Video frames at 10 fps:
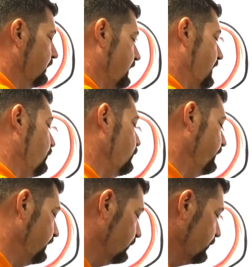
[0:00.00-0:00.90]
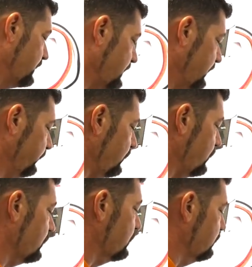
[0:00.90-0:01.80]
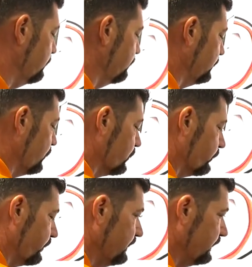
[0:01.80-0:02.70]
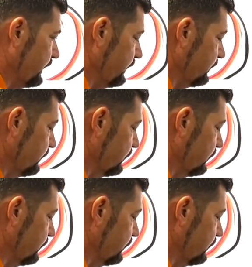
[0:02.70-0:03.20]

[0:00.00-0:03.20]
that will energize our blower relay,